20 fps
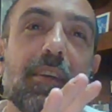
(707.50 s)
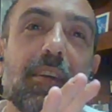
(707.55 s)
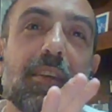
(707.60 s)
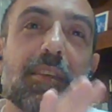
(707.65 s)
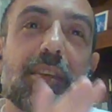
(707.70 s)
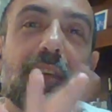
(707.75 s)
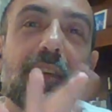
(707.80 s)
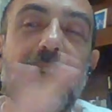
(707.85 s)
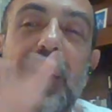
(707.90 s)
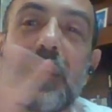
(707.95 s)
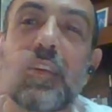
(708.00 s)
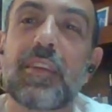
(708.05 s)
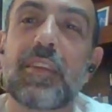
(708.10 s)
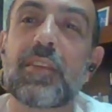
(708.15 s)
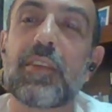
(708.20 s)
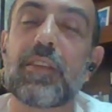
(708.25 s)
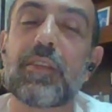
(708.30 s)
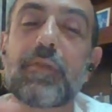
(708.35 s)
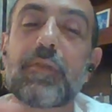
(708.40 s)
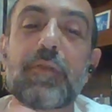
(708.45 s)
is connected
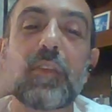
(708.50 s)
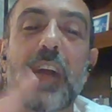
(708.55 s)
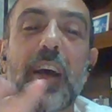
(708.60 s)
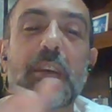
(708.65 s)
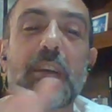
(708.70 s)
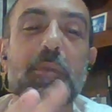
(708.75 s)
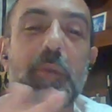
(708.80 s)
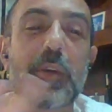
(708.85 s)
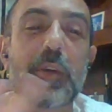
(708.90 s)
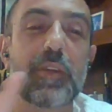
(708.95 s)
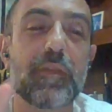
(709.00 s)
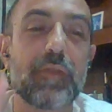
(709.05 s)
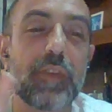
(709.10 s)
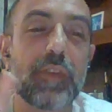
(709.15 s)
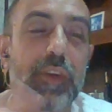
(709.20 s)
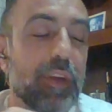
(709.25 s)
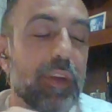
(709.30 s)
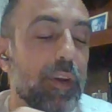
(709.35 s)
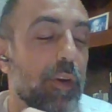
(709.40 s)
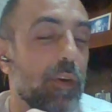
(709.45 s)
to a different aspect of
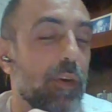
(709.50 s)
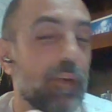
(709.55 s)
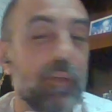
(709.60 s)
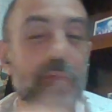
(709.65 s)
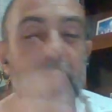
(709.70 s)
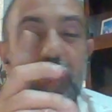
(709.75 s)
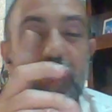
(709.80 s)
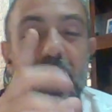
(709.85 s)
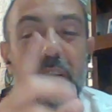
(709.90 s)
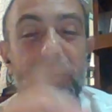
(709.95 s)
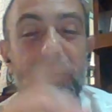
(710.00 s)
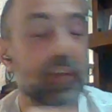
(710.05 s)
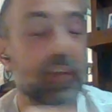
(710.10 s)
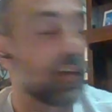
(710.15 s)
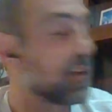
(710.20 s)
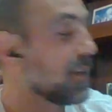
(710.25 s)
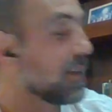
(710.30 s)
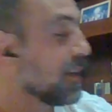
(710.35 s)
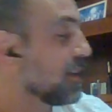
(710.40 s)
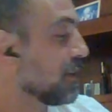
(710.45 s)
your ego, but I'll
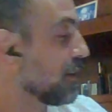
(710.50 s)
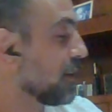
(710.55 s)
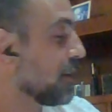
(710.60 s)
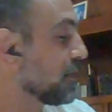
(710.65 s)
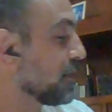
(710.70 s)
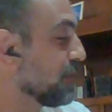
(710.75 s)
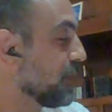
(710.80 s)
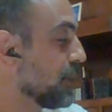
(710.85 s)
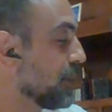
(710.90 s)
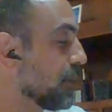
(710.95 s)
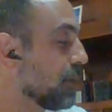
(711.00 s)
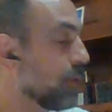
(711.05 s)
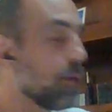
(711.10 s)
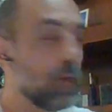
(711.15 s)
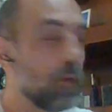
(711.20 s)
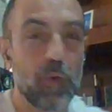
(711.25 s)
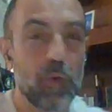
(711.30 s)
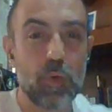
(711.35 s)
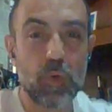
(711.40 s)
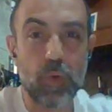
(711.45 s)
discuss it in the next video.
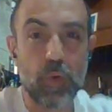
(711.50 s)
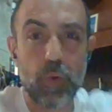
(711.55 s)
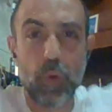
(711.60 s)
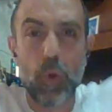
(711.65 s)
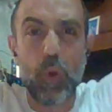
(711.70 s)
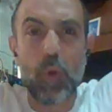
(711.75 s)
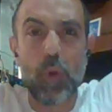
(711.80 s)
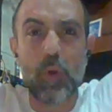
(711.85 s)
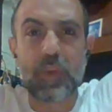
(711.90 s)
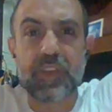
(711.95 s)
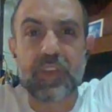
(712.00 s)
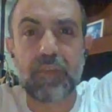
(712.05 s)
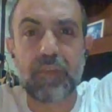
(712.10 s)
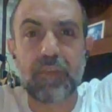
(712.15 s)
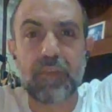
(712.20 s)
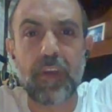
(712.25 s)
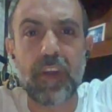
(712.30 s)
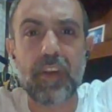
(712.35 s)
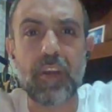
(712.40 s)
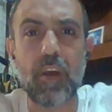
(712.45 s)
Woohoo! It's a
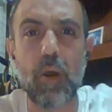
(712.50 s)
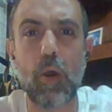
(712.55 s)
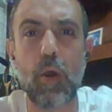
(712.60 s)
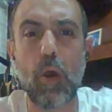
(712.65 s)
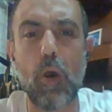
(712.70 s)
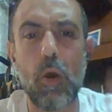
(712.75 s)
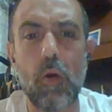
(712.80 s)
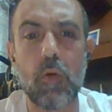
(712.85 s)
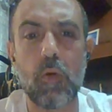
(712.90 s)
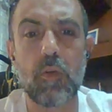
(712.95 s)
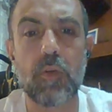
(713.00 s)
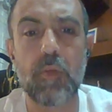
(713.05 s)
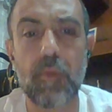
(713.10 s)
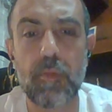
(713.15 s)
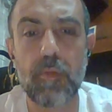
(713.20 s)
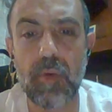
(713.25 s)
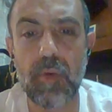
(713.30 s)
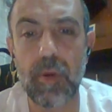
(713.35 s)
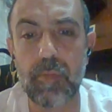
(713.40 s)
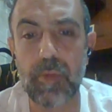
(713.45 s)
video,
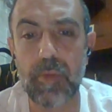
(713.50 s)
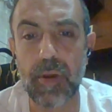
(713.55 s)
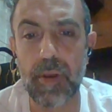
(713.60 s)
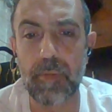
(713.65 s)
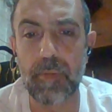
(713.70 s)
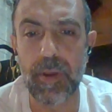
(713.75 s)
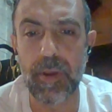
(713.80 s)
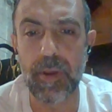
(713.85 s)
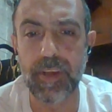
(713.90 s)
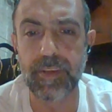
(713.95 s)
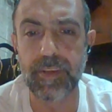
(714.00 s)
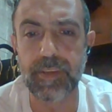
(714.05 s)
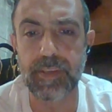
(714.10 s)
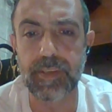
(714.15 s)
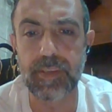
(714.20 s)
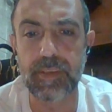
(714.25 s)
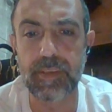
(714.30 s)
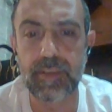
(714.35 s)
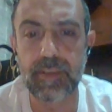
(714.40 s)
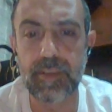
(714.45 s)
my
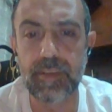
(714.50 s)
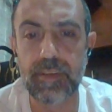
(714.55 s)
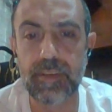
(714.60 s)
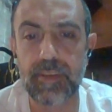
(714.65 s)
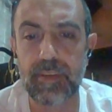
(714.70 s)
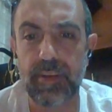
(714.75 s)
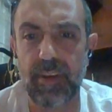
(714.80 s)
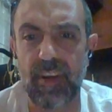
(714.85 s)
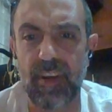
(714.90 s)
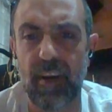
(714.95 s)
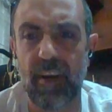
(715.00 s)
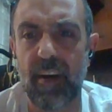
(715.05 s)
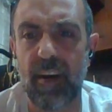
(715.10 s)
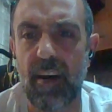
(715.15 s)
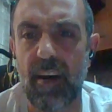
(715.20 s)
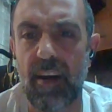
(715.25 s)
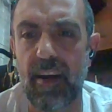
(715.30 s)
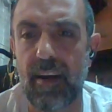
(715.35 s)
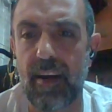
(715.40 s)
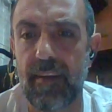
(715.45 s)
babies.
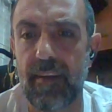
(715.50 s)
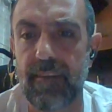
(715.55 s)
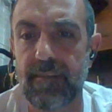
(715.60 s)
Yeah.